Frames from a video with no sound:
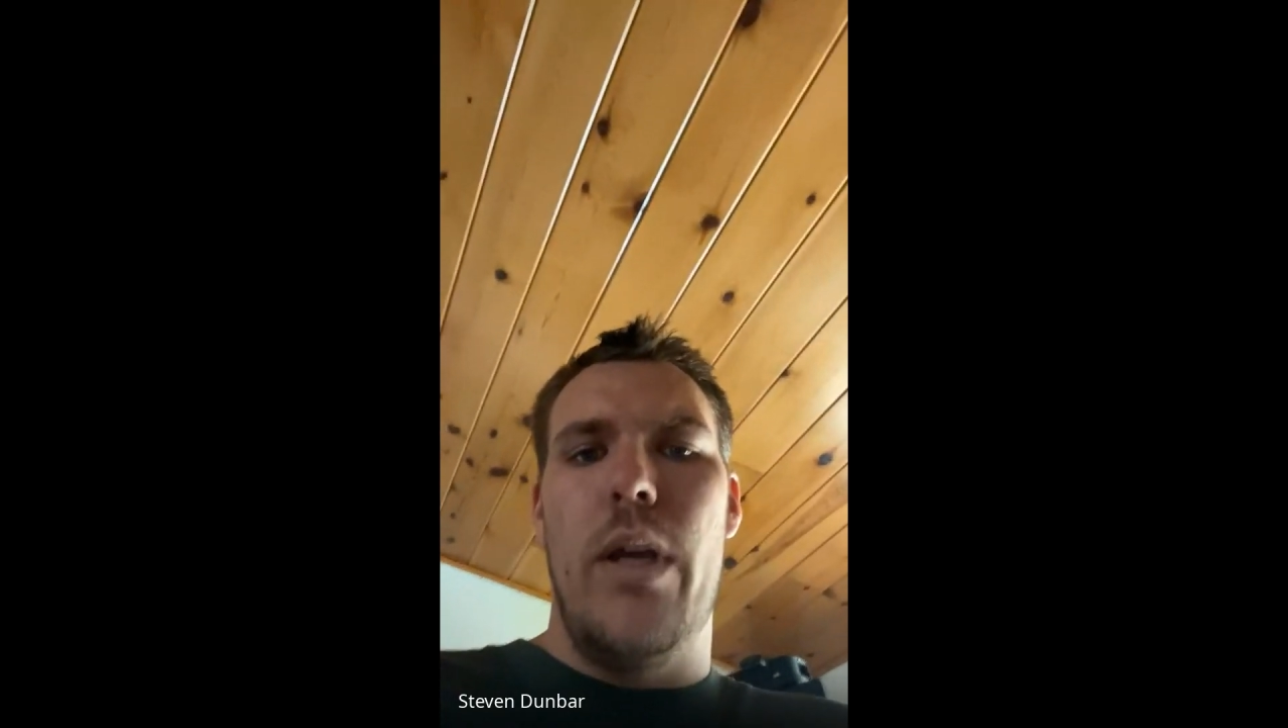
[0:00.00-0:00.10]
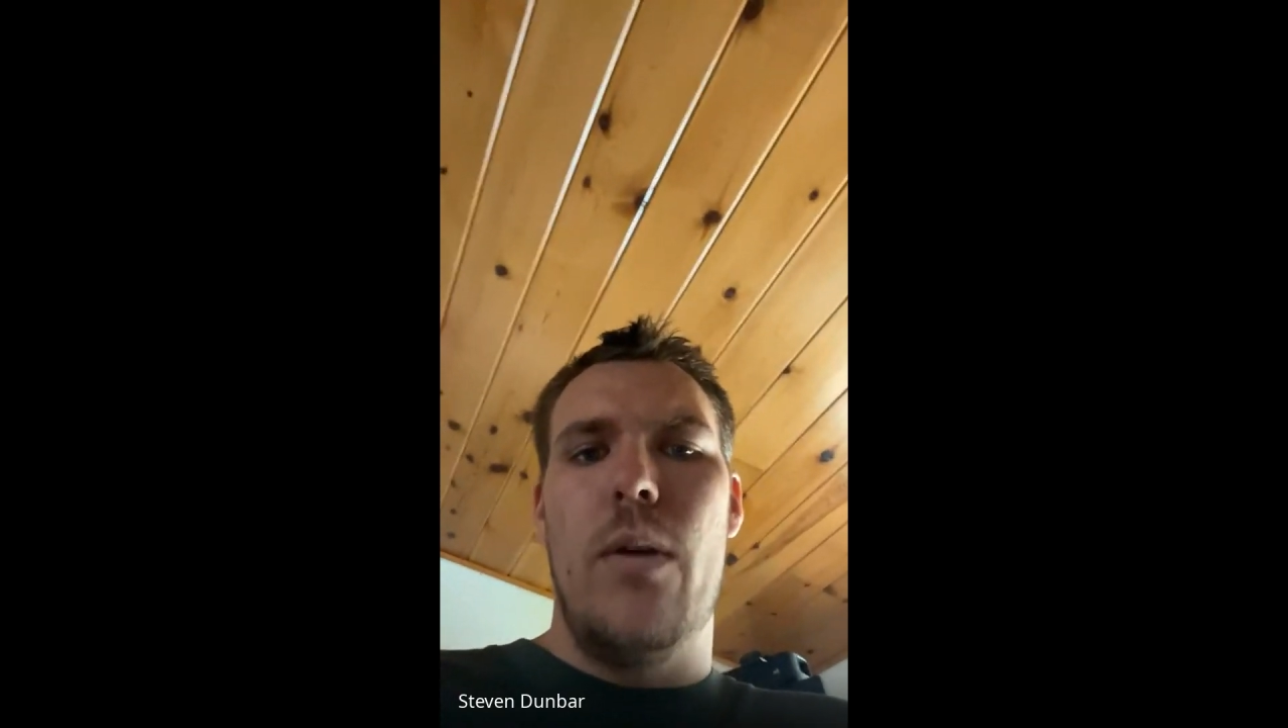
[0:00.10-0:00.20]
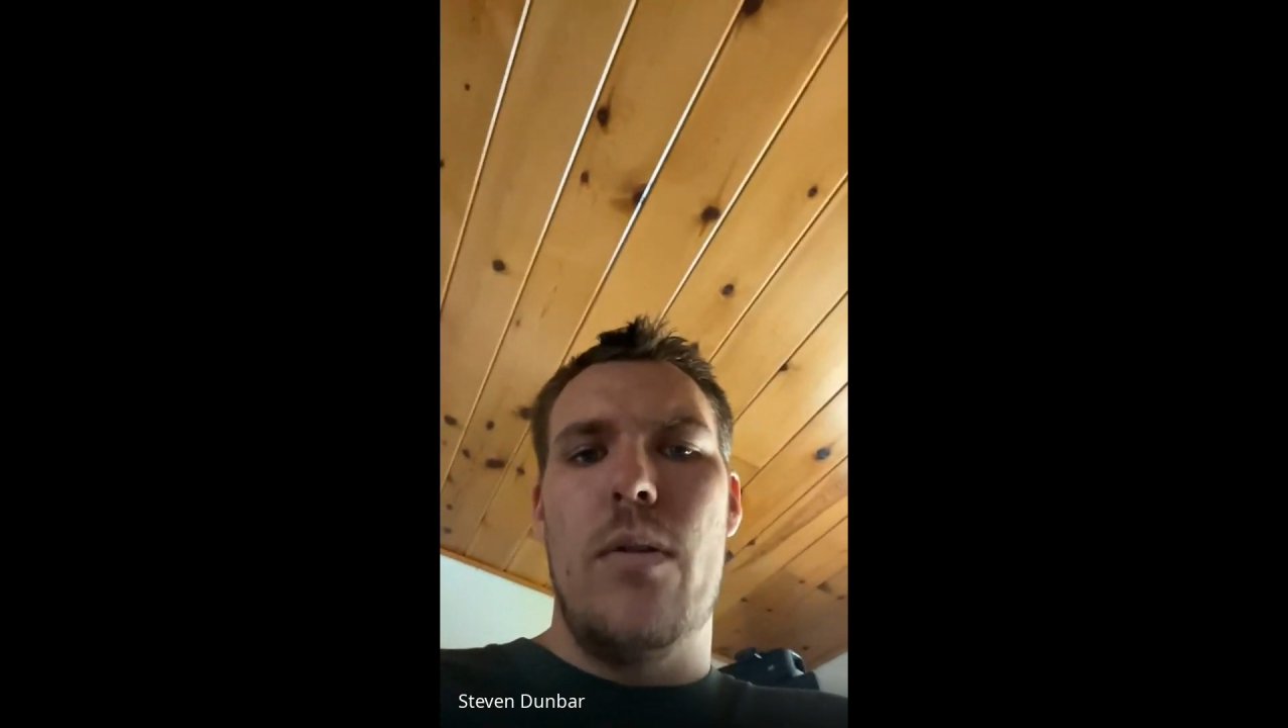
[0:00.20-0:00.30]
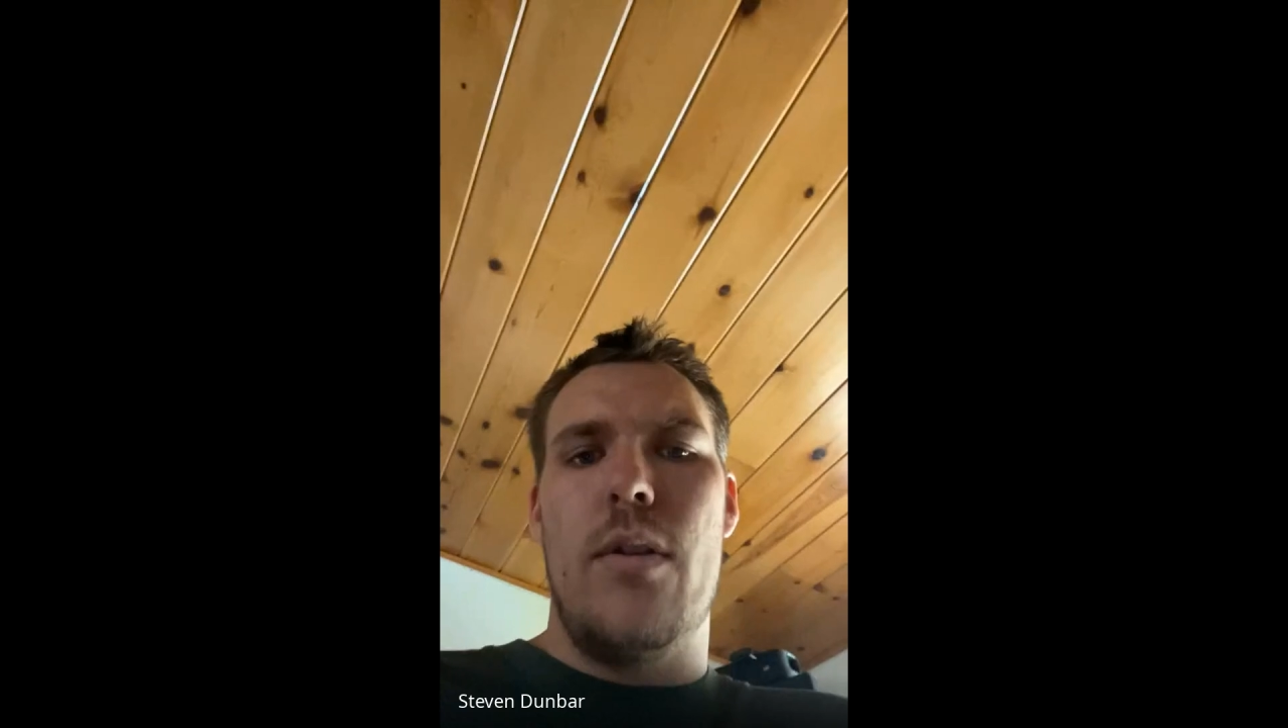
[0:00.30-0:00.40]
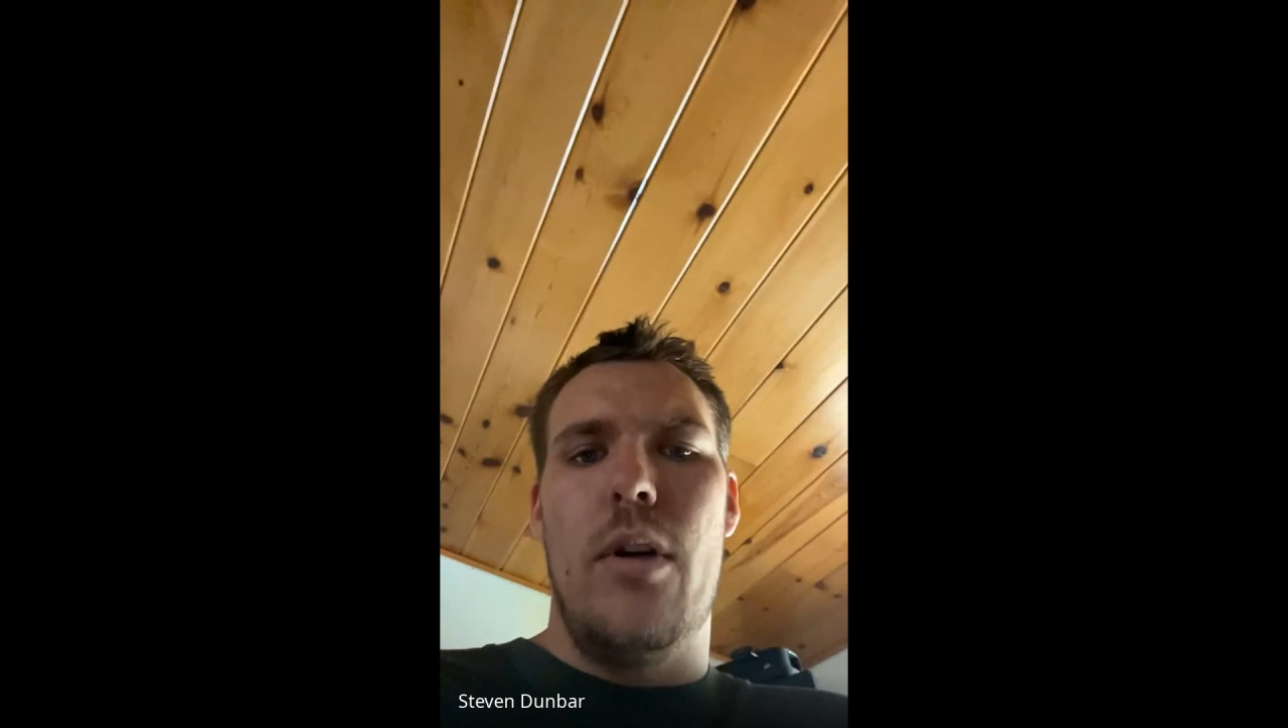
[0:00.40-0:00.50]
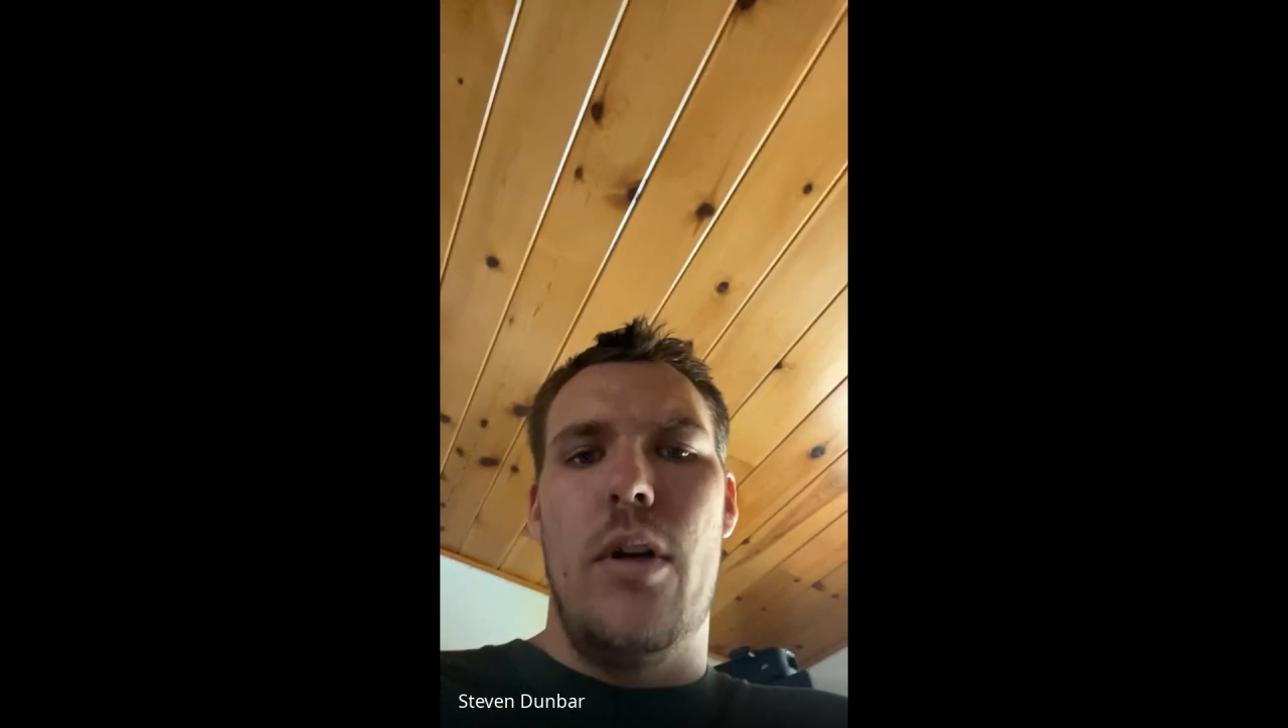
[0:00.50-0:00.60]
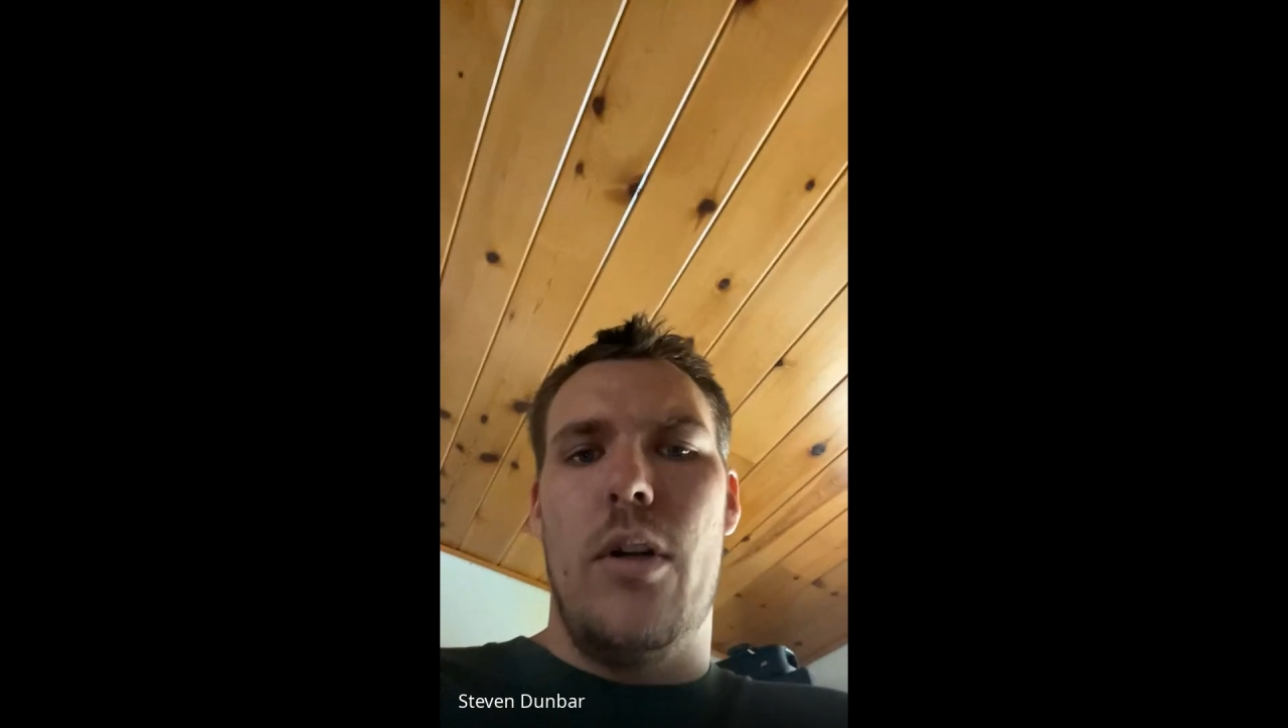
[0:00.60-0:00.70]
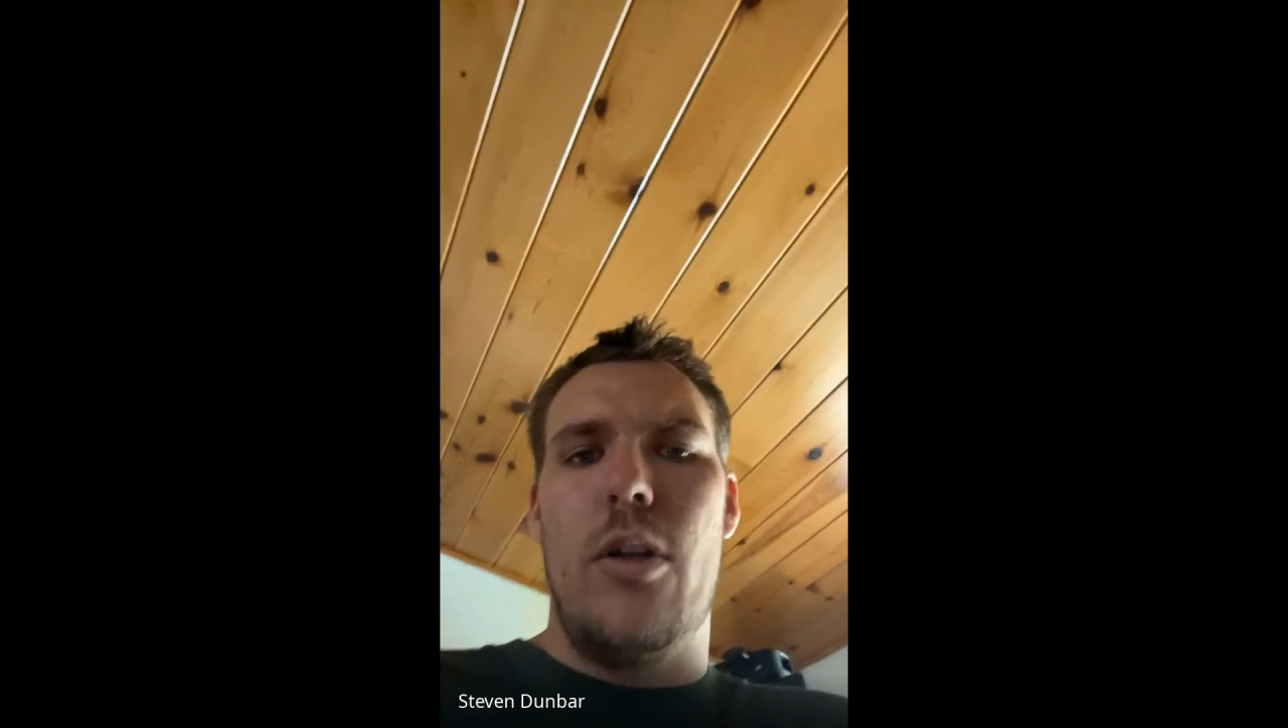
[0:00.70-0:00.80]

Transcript: used the